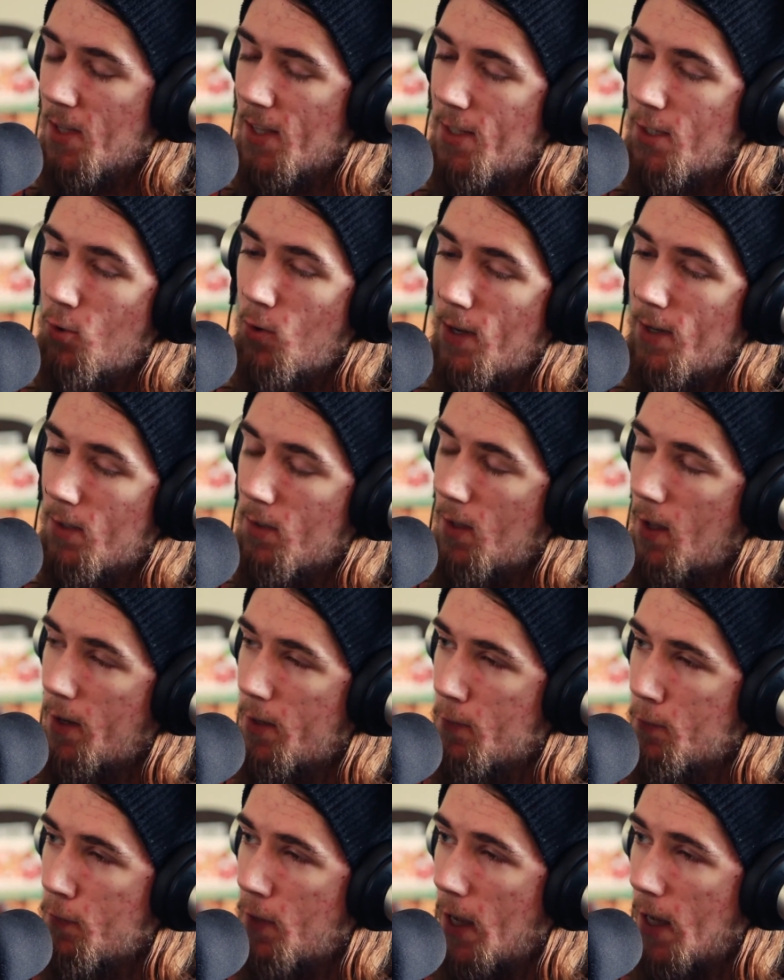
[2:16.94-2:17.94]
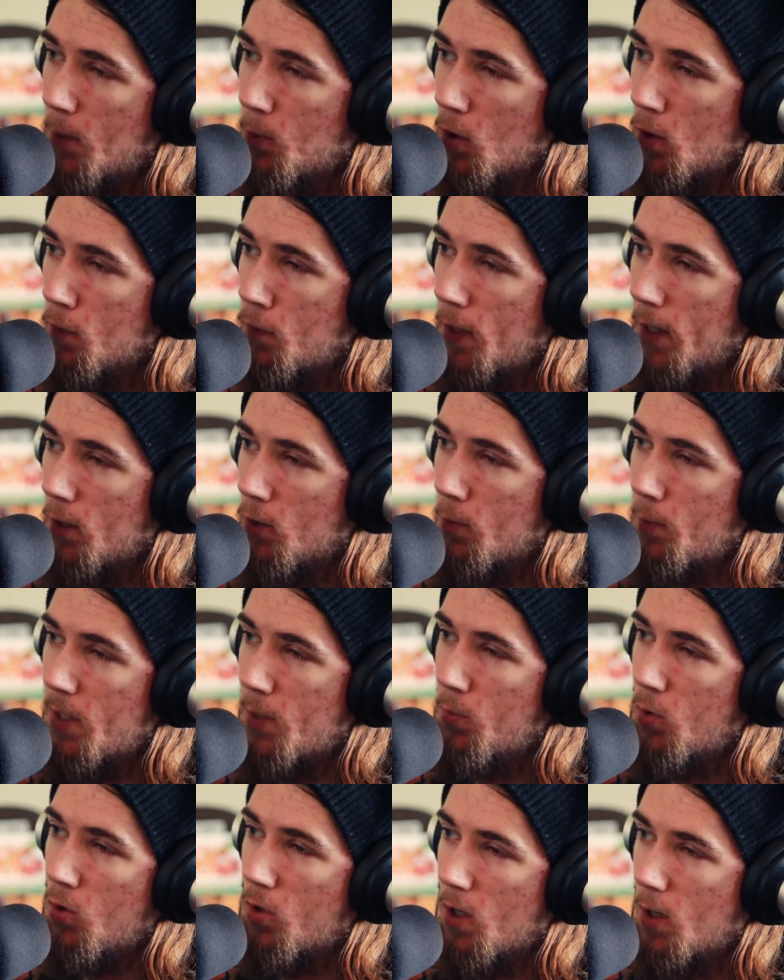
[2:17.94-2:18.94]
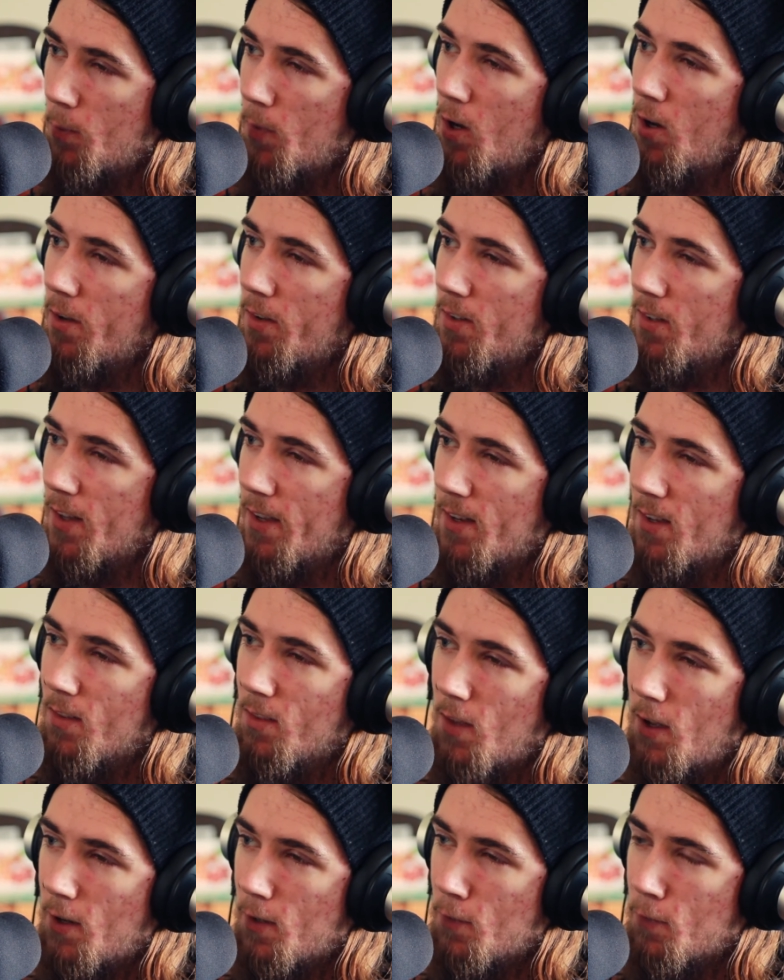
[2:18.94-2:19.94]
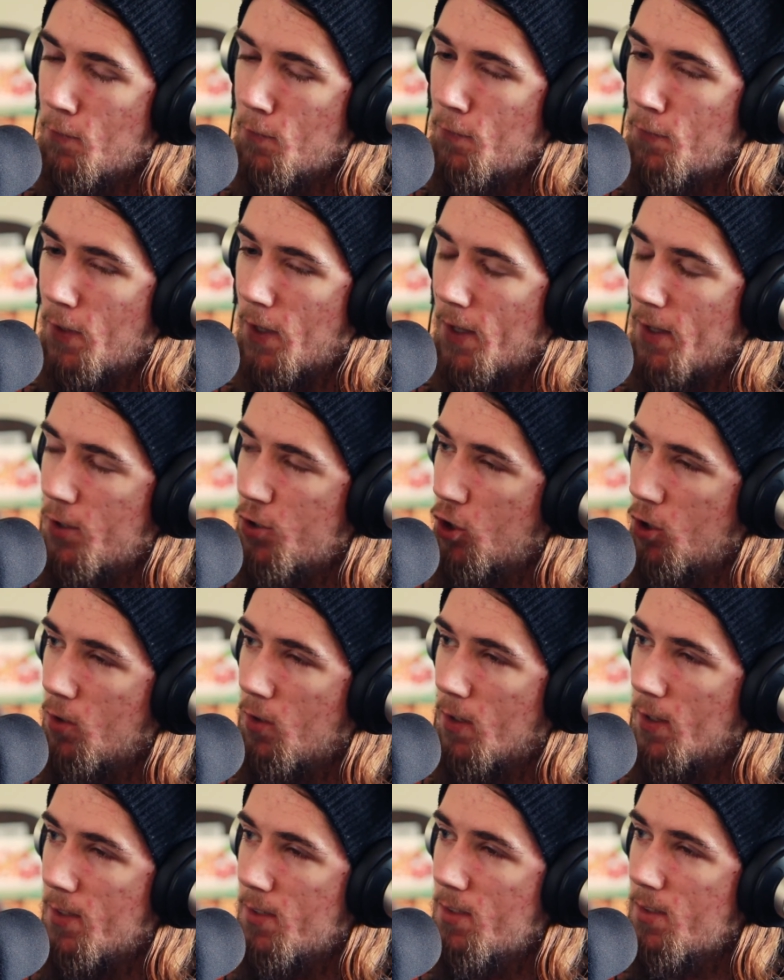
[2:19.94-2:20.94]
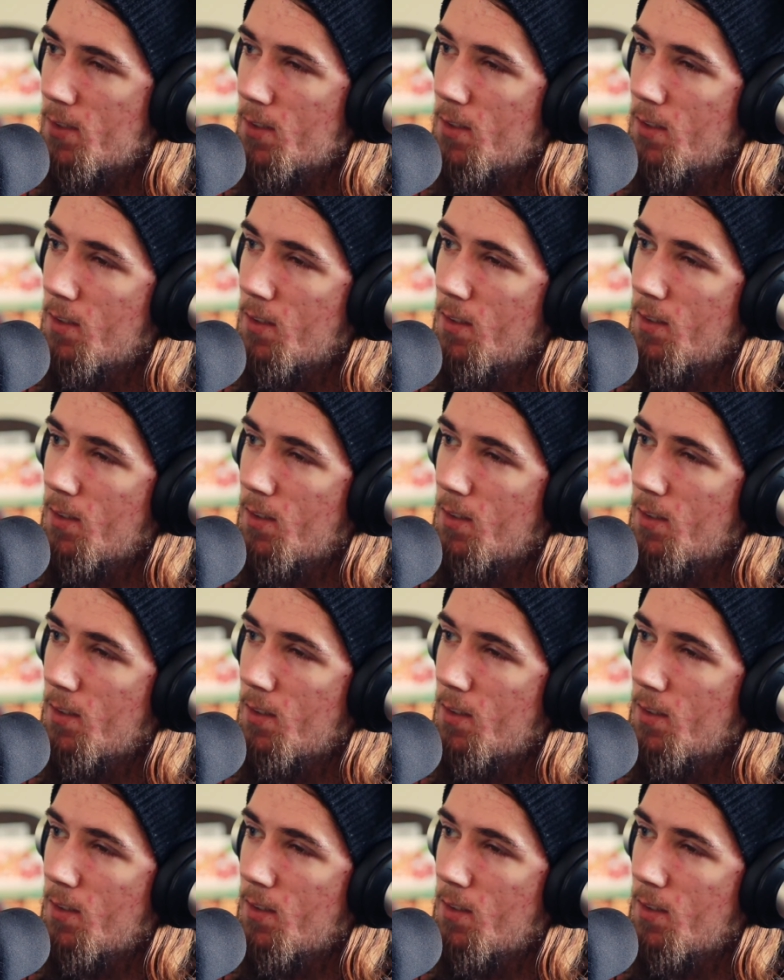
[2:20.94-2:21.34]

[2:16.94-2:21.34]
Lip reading: like you had a lot of high-profile people come on, like a lot of journalists.